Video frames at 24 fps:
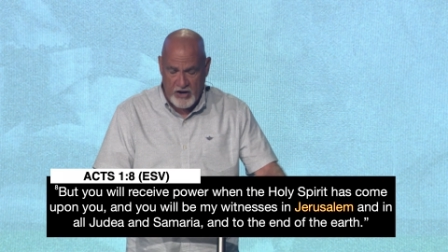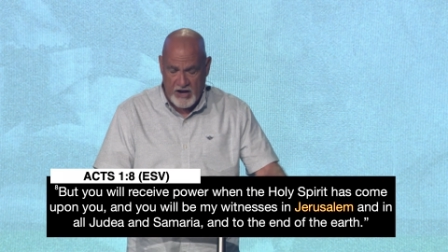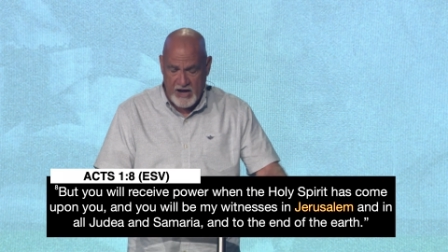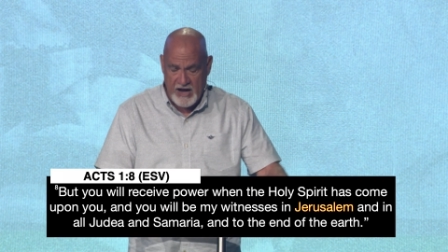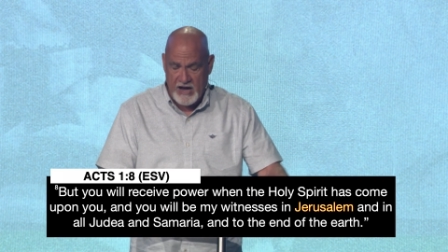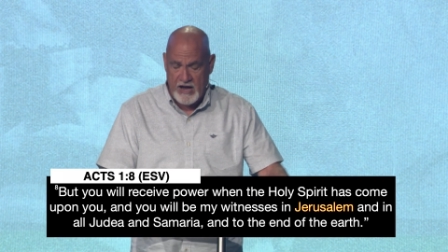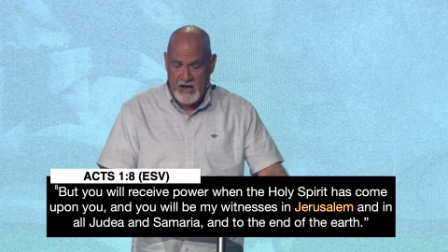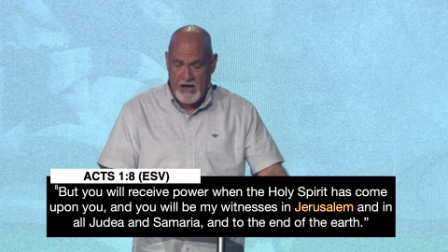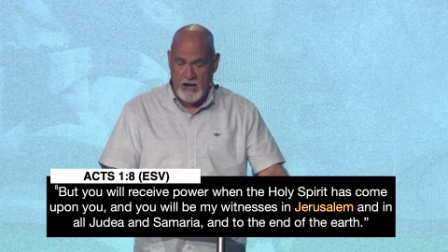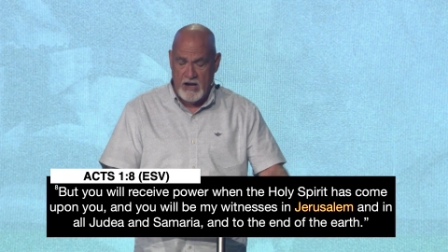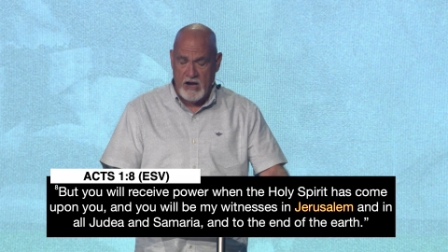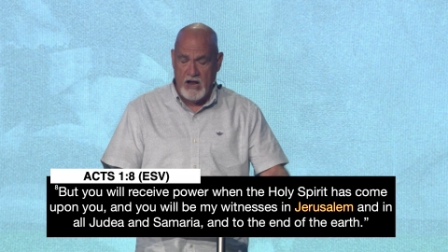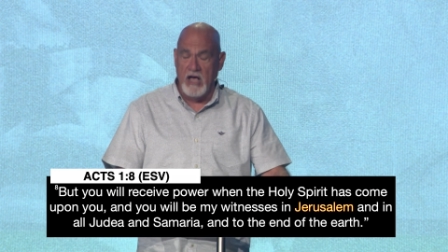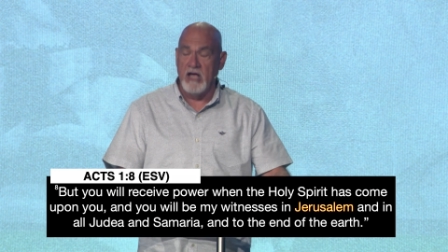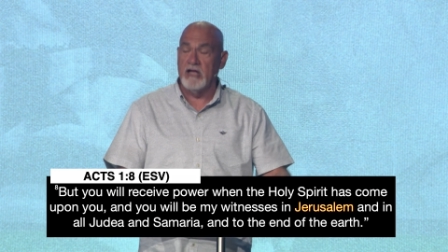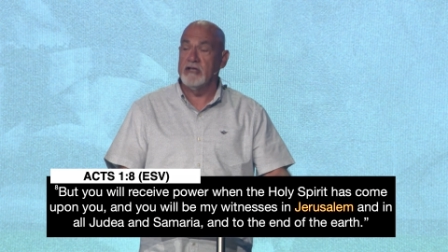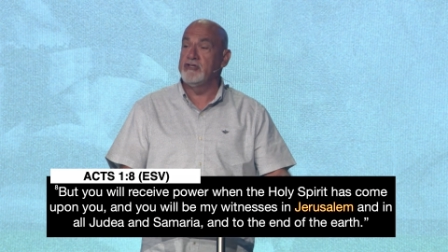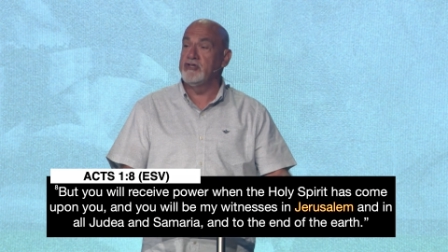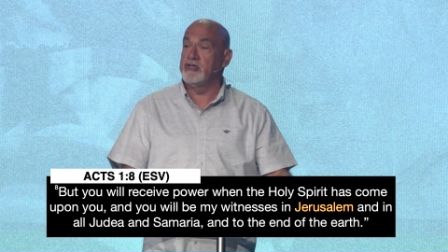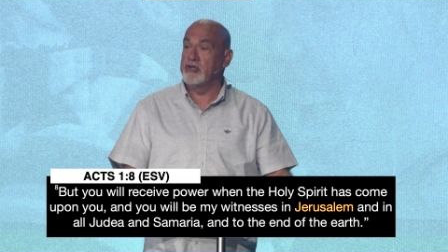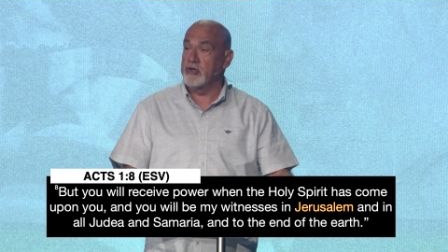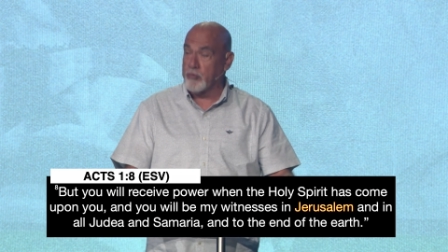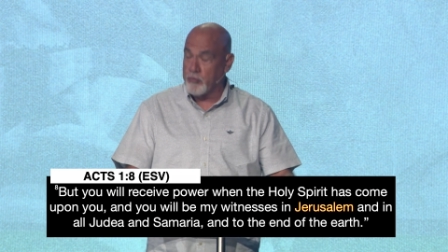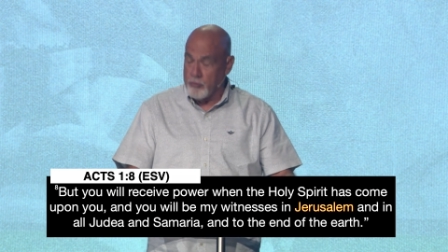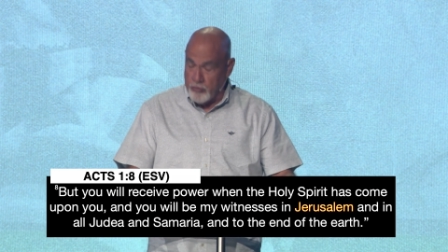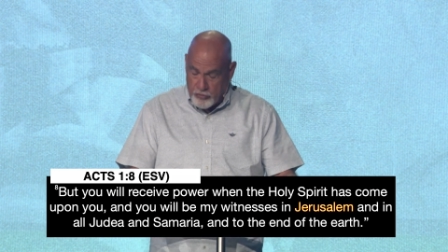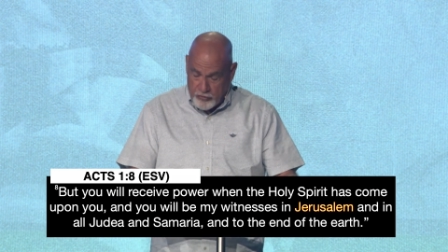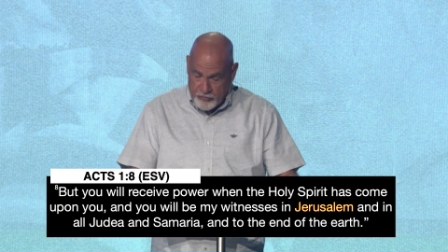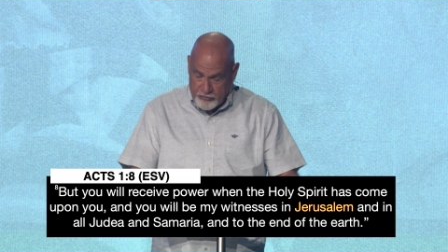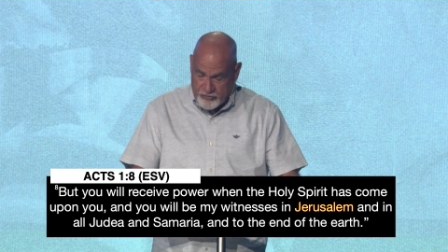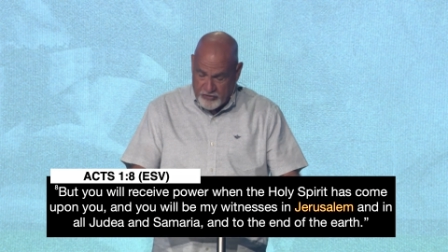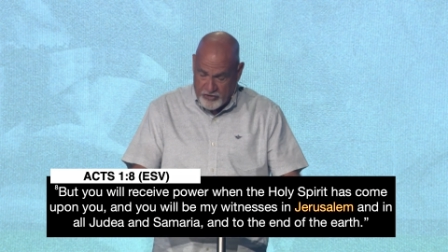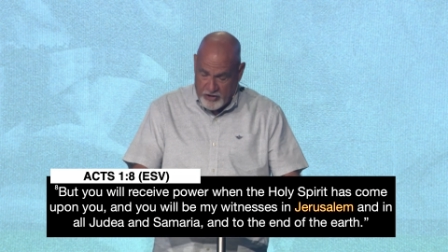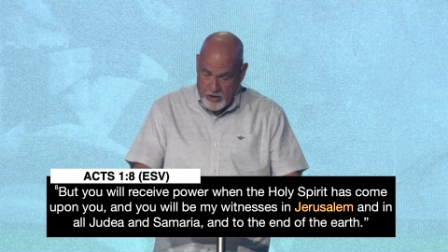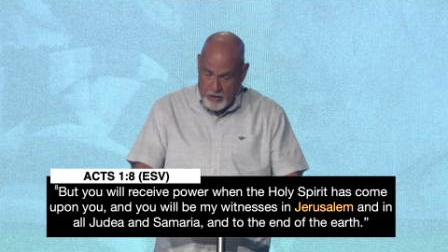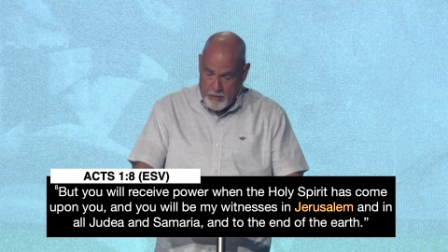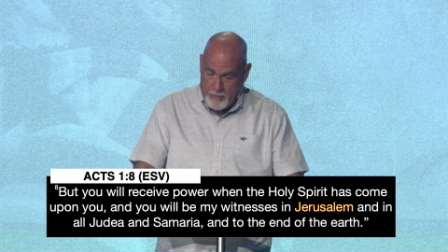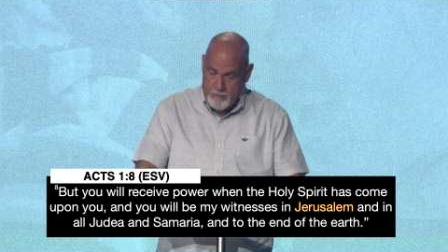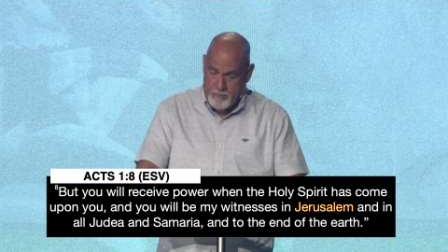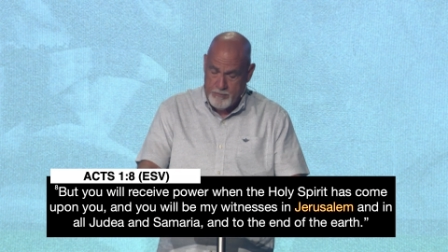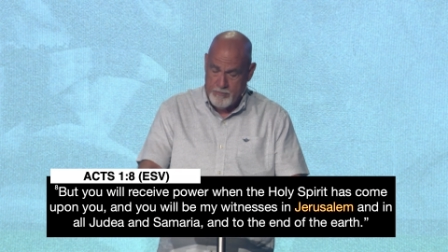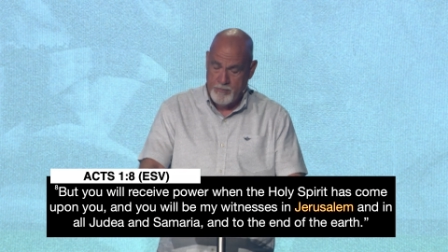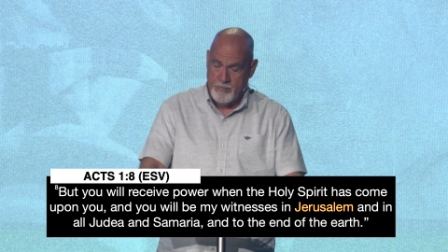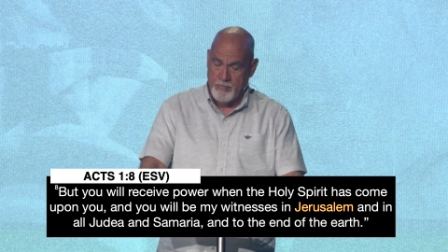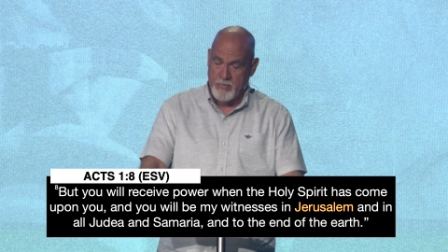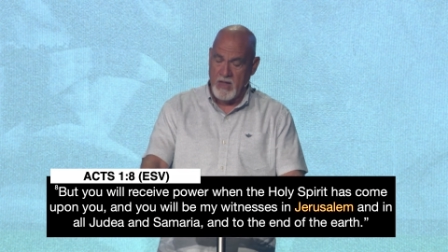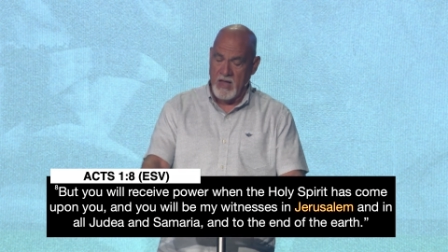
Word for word: in Jerusalem